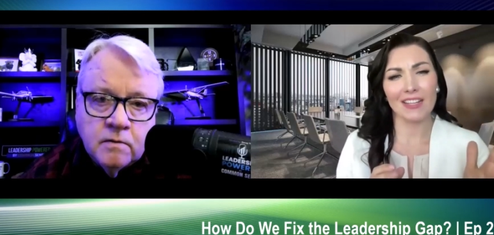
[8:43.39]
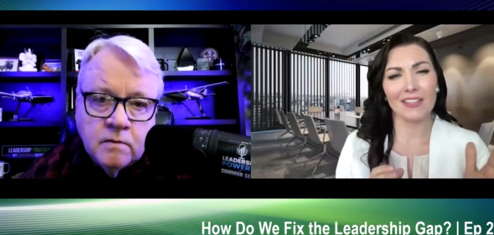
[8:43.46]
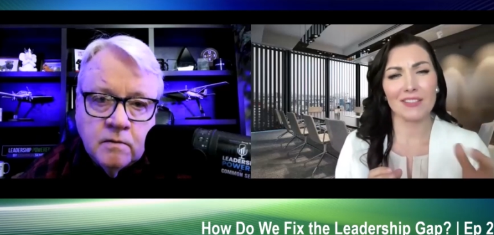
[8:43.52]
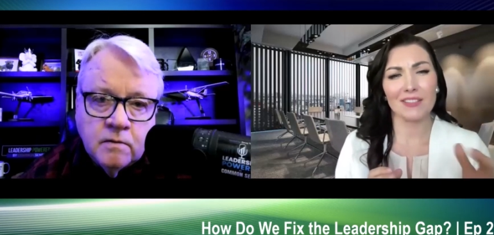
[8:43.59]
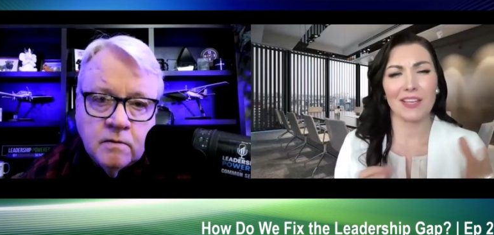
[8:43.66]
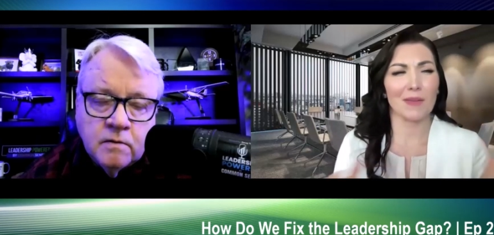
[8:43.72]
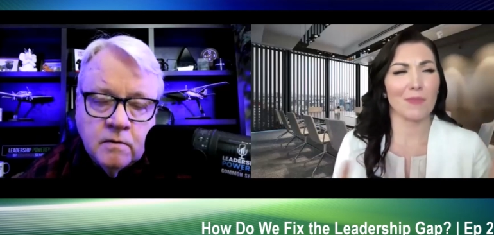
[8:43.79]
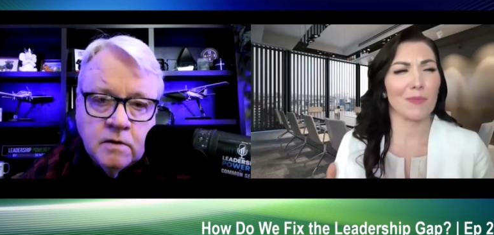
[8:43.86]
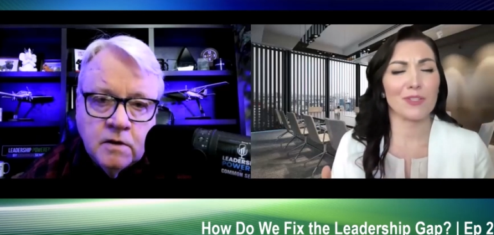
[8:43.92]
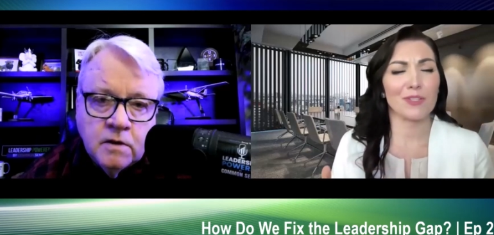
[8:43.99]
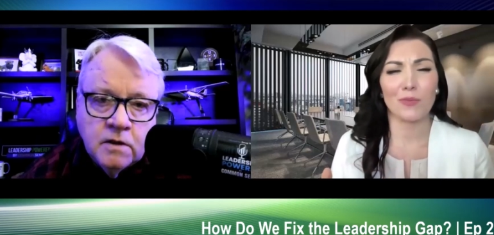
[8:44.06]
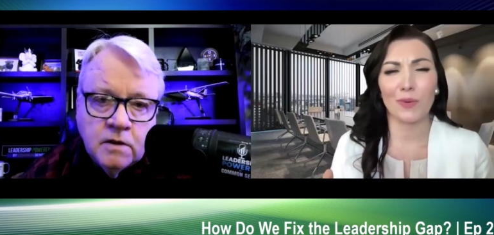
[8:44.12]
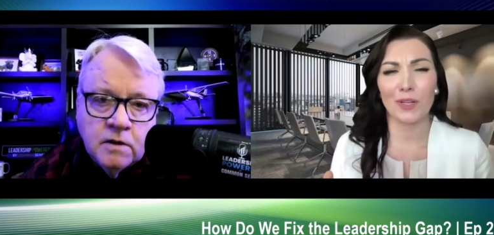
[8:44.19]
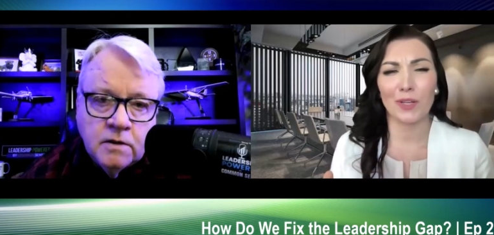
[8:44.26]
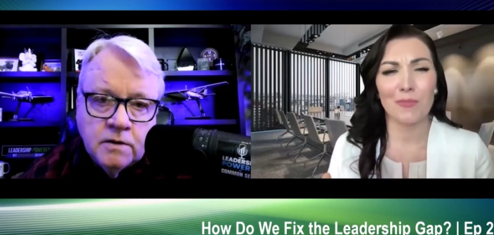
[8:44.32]
Speaker 1: it's like, Bridget,
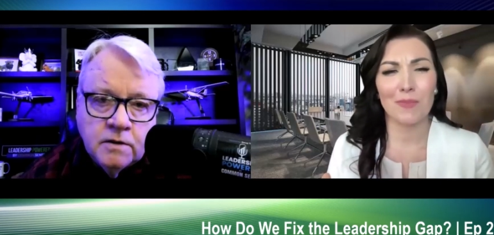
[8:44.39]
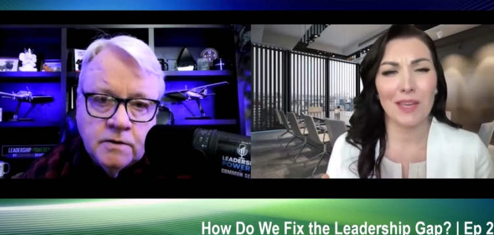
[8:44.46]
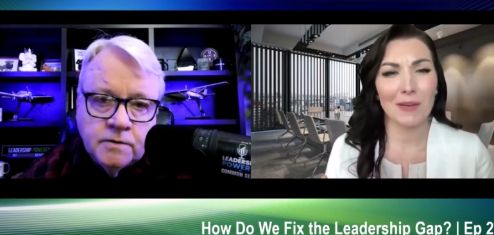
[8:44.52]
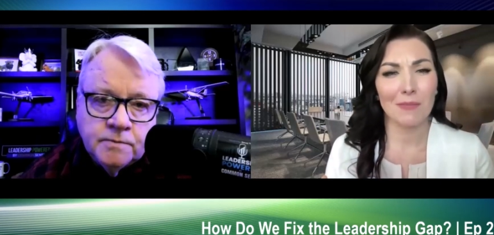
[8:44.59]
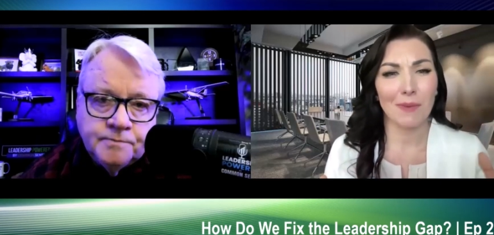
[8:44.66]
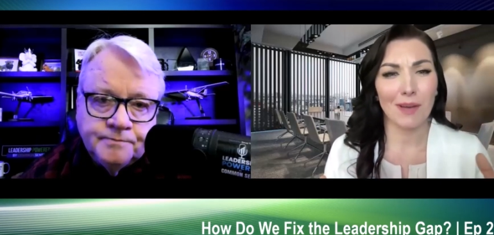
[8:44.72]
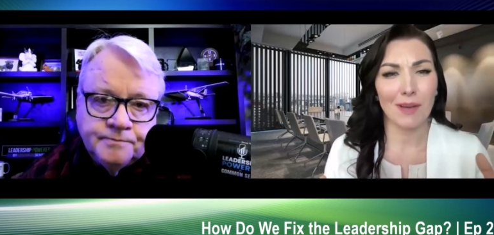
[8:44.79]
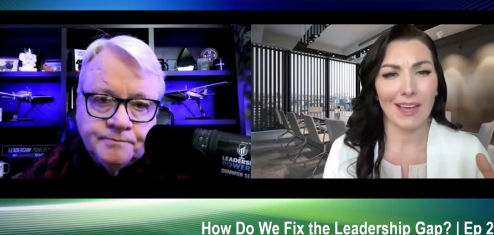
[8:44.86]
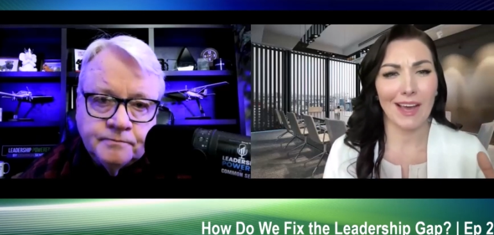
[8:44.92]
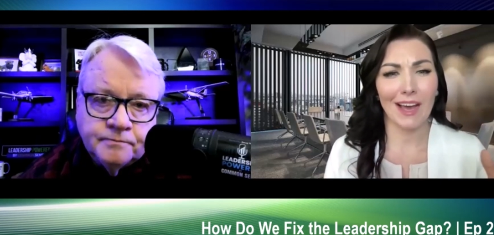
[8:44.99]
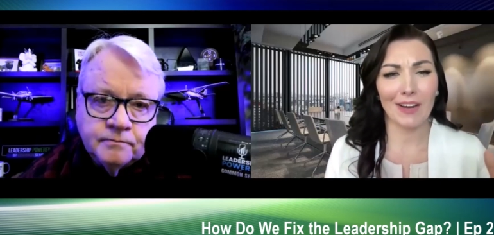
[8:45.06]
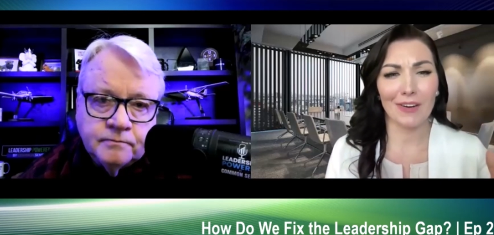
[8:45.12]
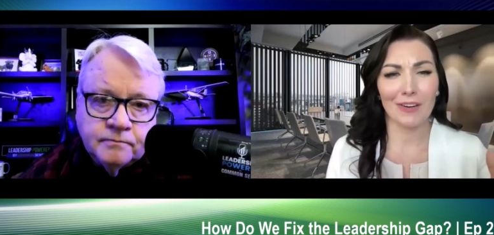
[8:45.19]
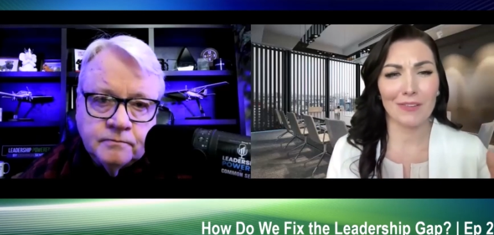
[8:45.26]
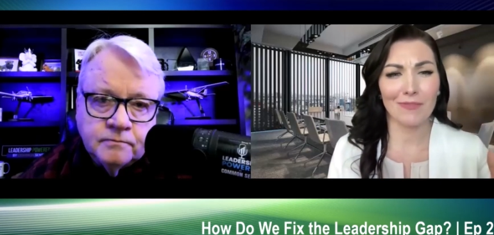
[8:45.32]
what do you mean by
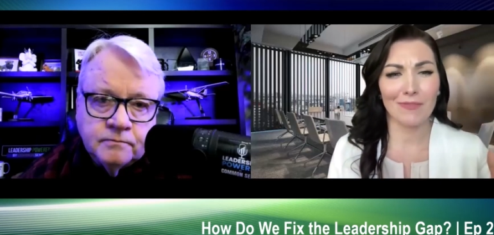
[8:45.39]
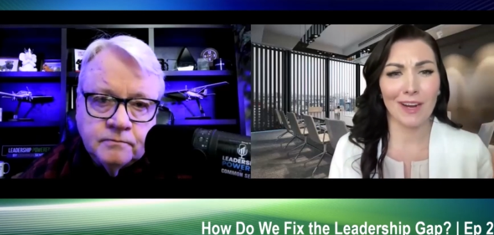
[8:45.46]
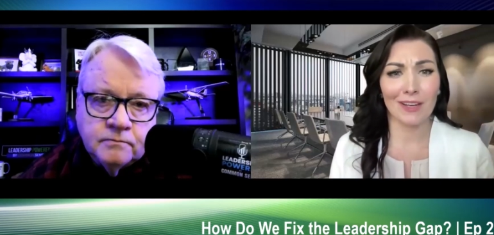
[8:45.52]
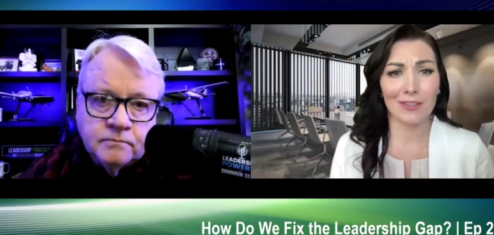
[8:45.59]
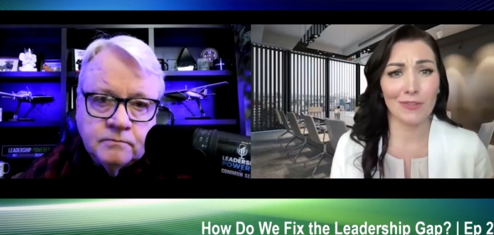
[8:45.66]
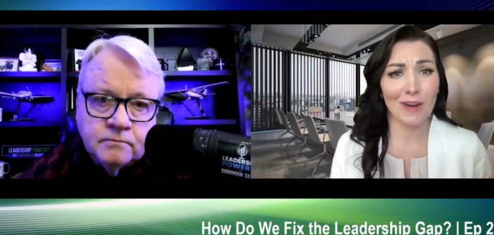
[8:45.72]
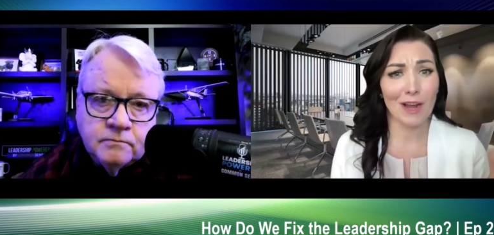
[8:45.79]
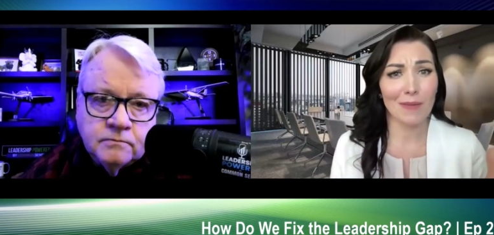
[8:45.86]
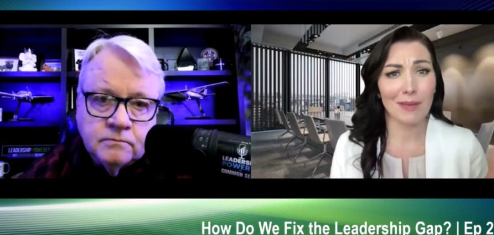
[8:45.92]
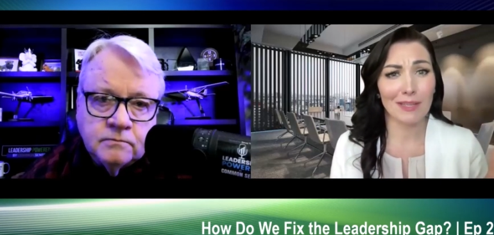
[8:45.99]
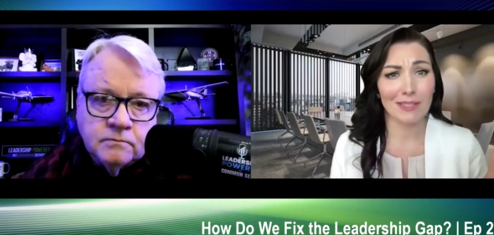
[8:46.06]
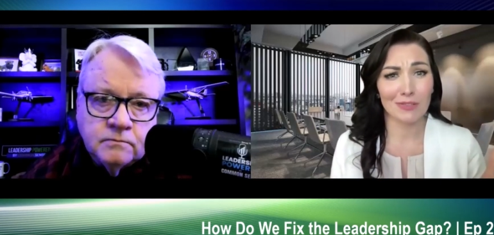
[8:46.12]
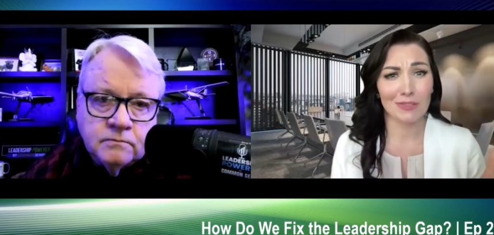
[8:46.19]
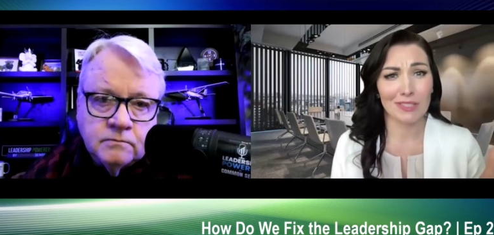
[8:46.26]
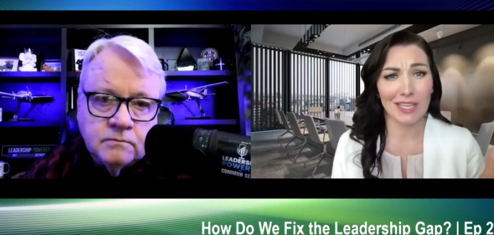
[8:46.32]
hire and fire the right
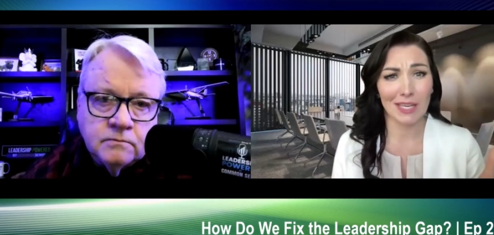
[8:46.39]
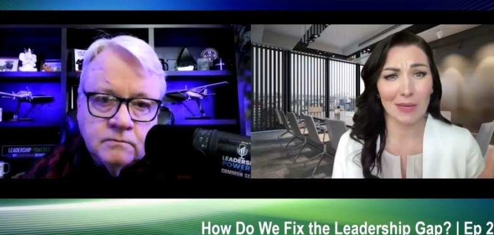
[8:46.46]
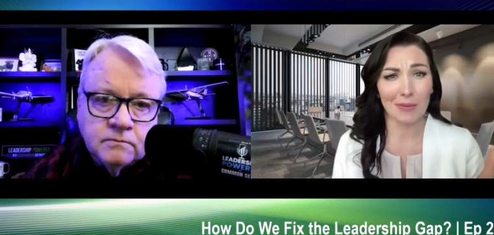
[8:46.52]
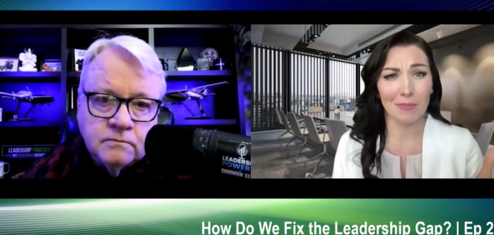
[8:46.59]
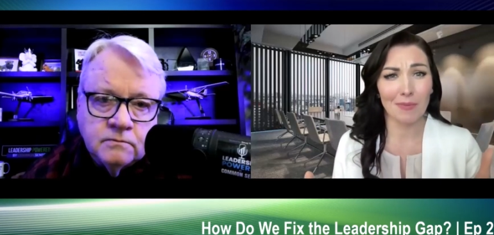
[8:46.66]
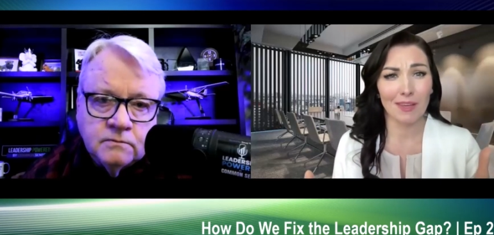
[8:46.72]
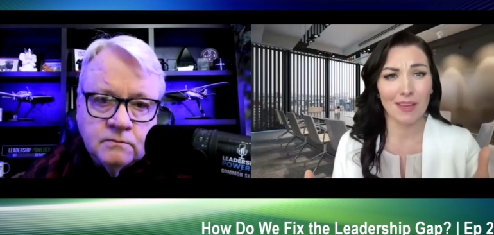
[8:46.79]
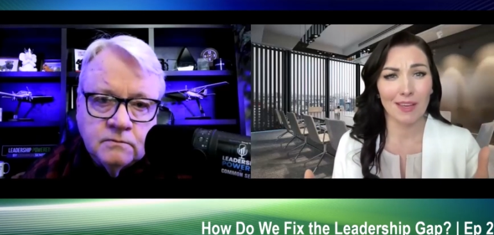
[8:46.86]
mental team?